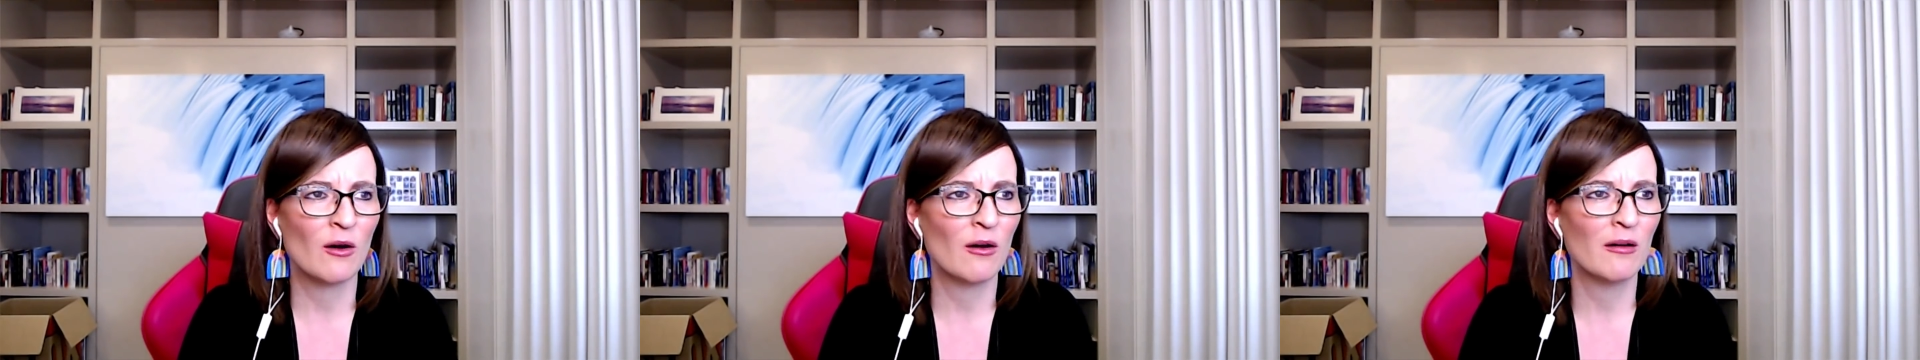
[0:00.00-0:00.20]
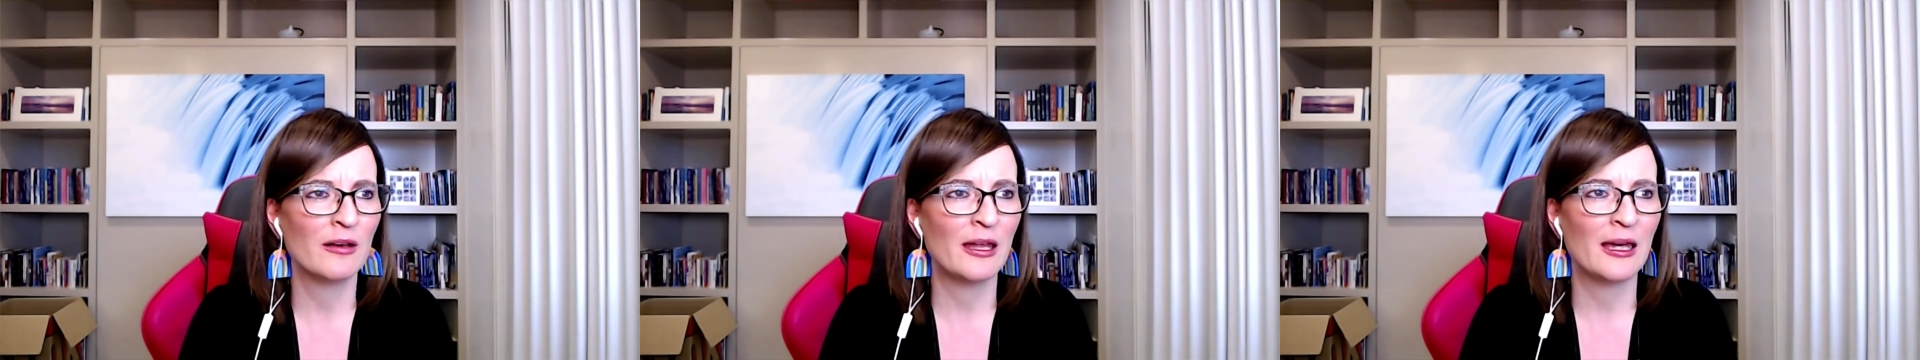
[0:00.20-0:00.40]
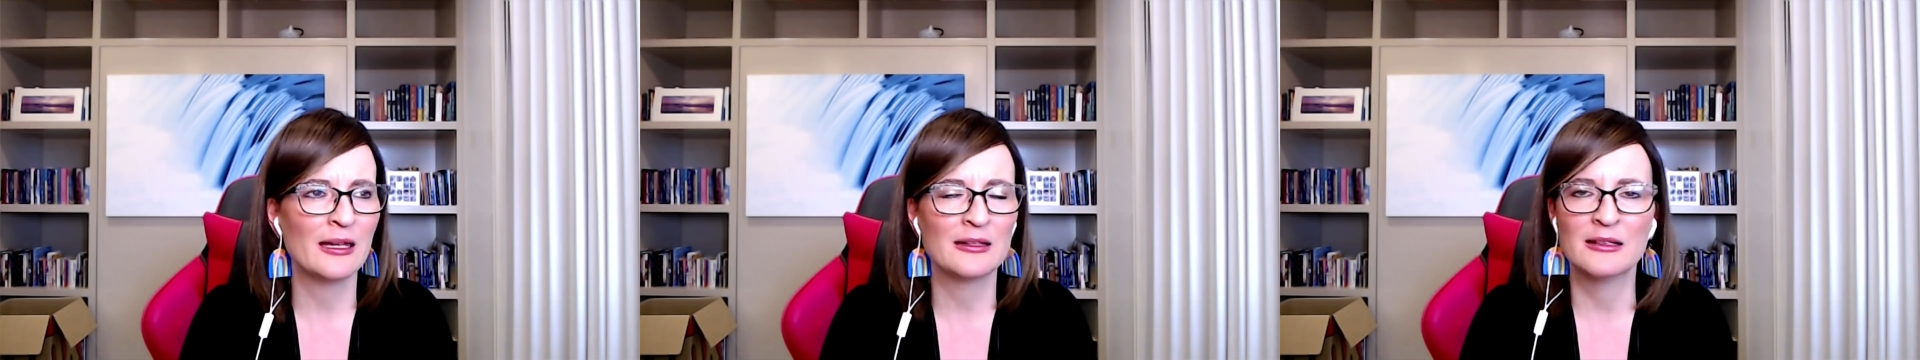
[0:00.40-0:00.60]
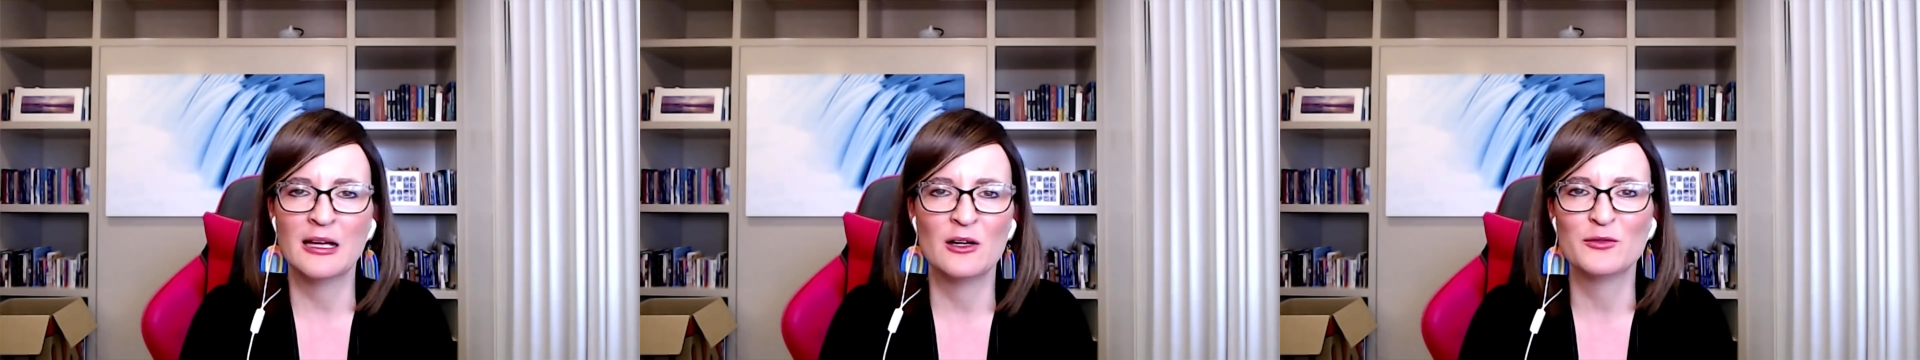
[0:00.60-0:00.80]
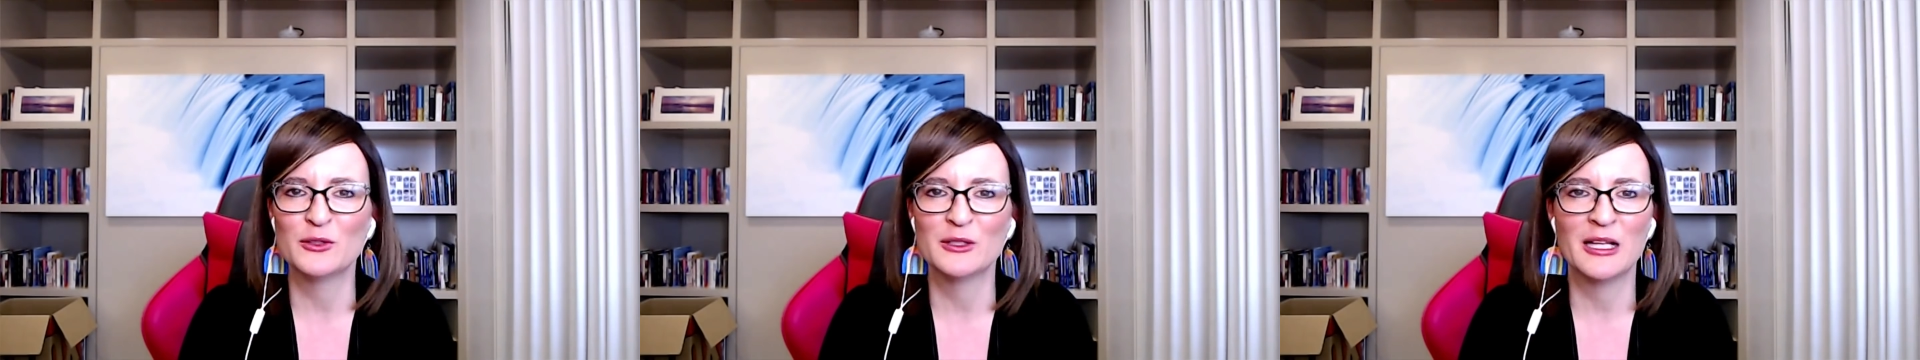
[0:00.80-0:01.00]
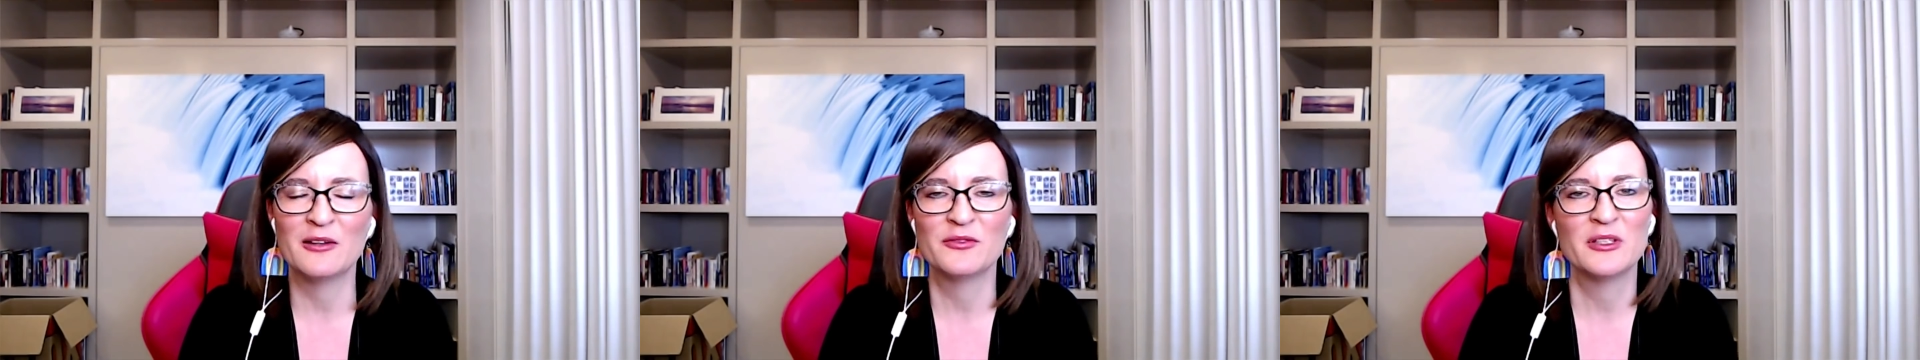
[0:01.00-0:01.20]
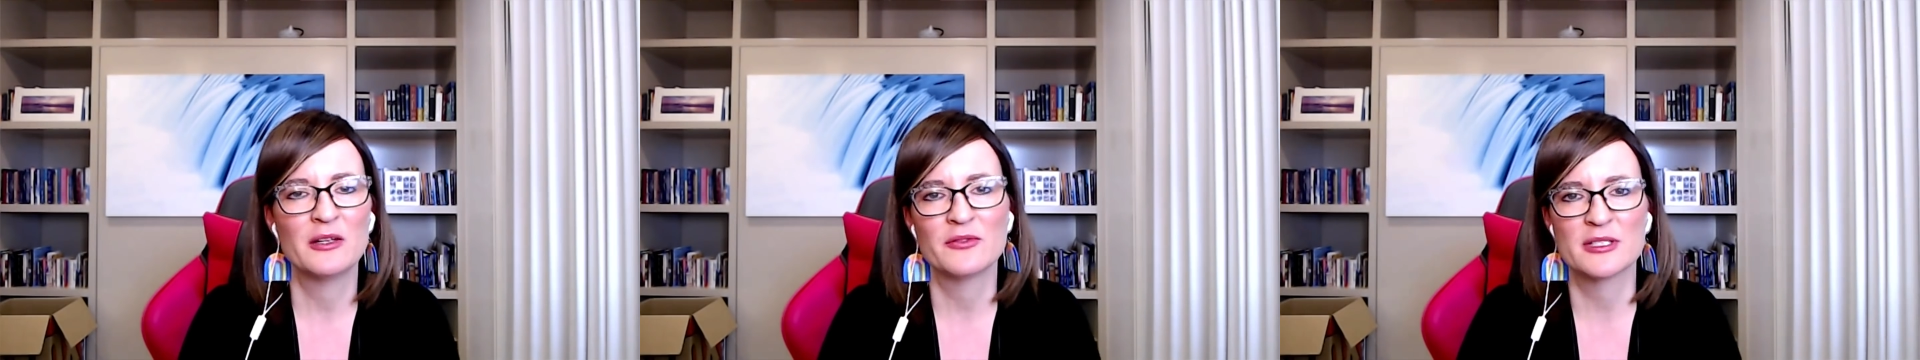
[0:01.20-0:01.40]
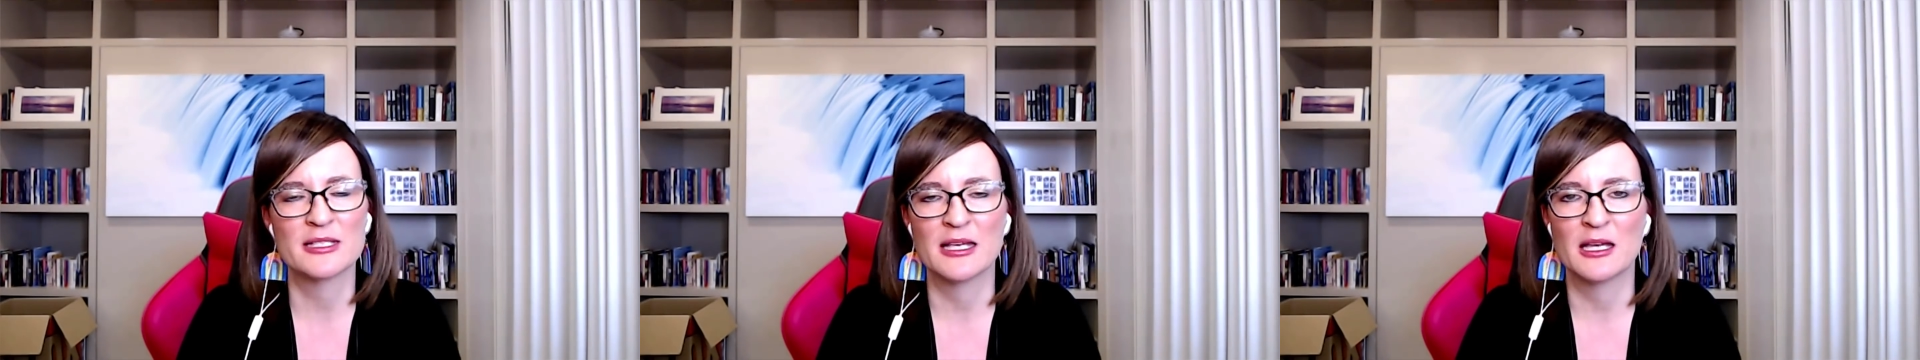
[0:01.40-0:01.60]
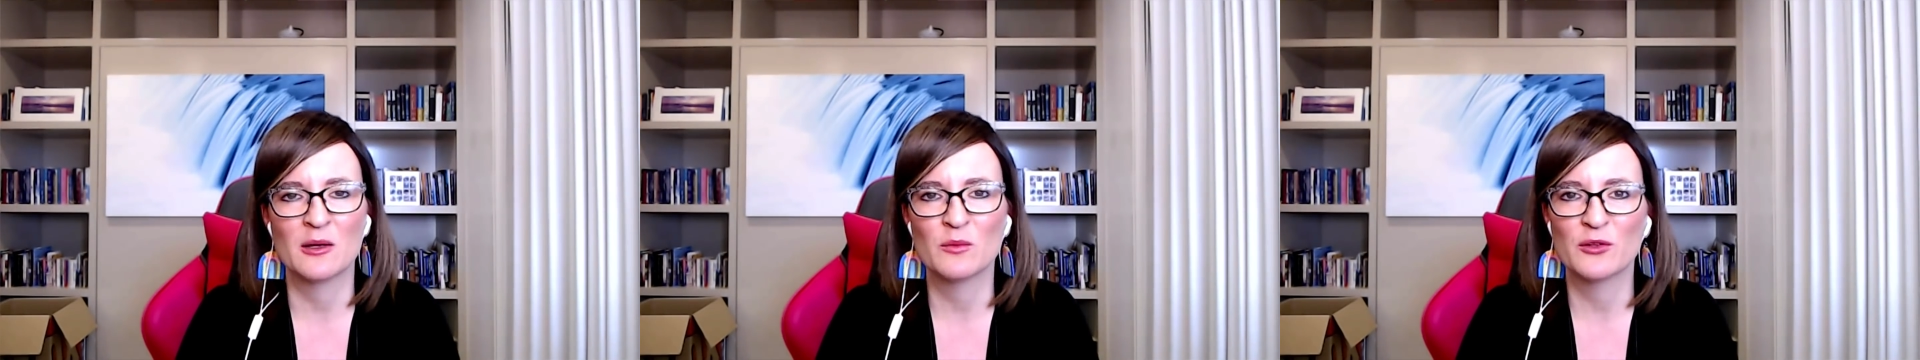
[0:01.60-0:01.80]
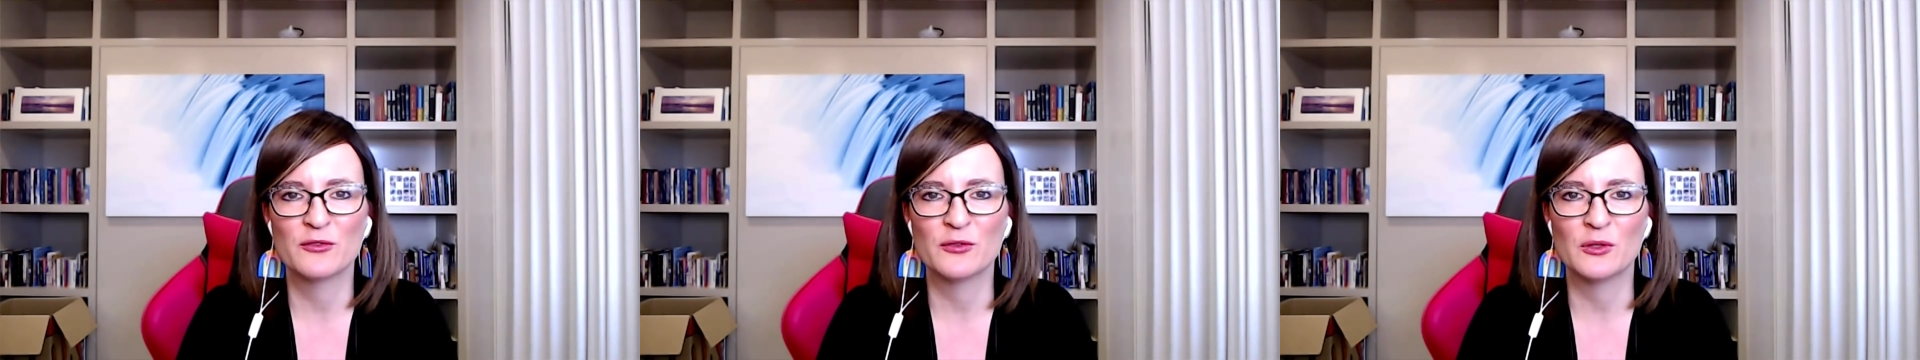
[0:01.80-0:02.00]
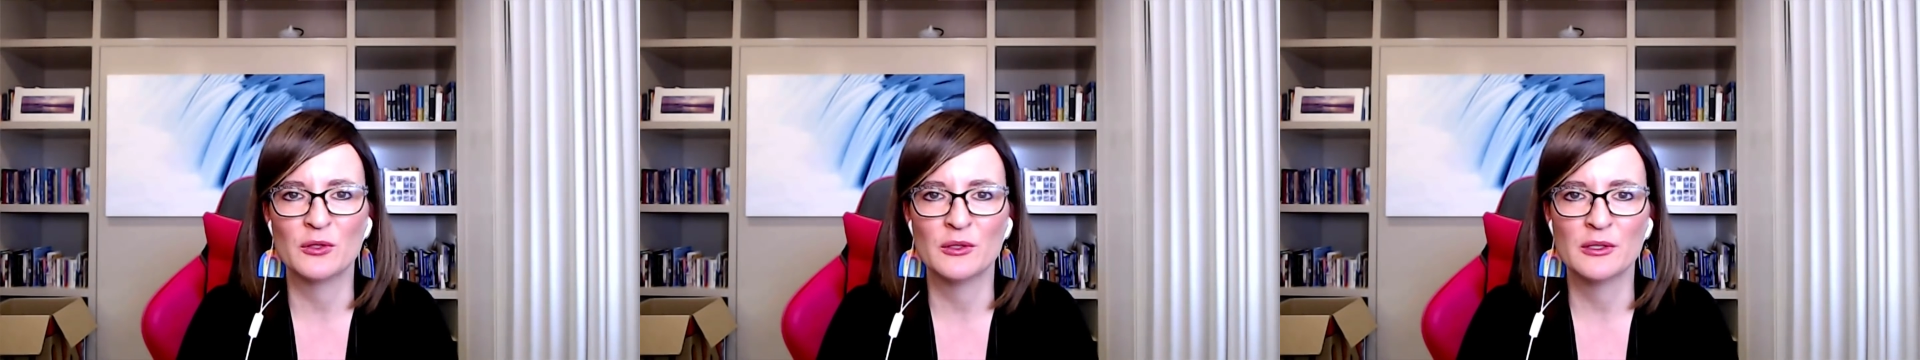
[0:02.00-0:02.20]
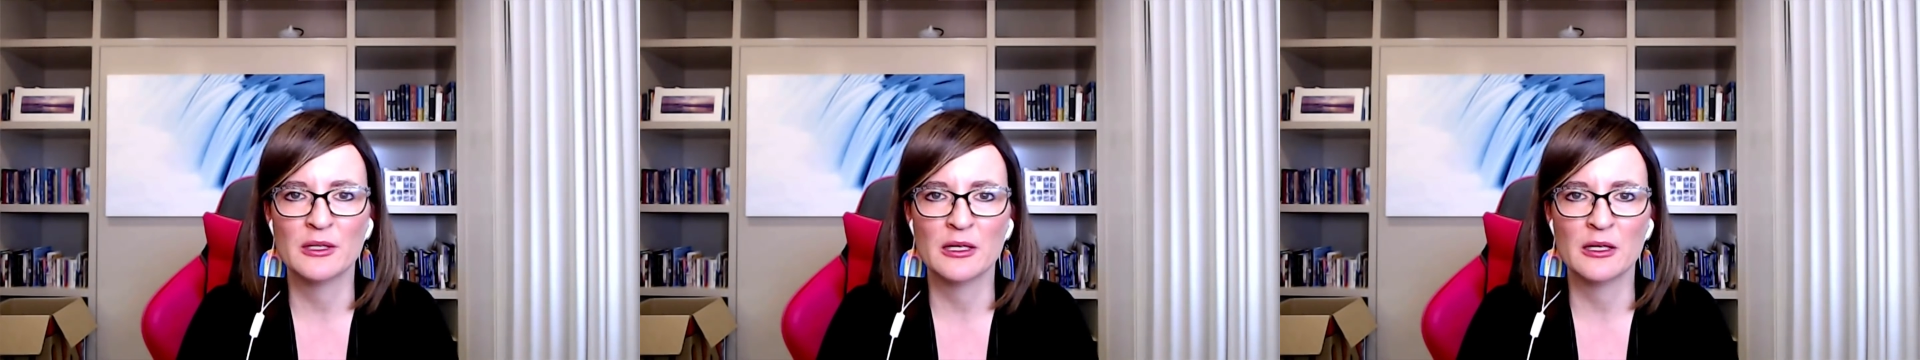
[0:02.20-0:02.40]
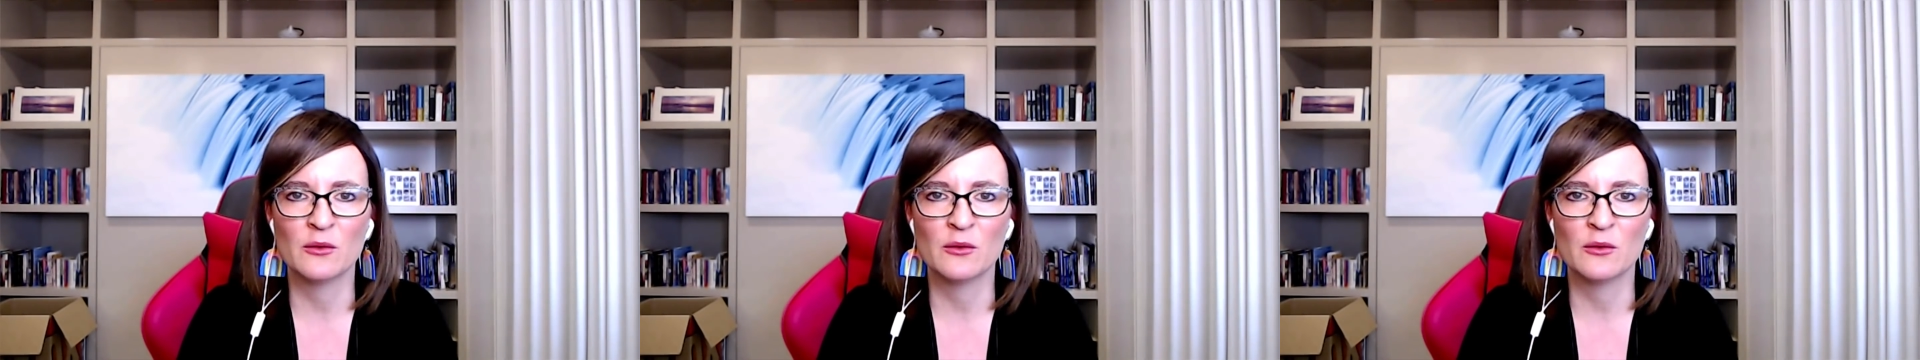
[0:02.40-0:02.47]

on a level I've never seen before.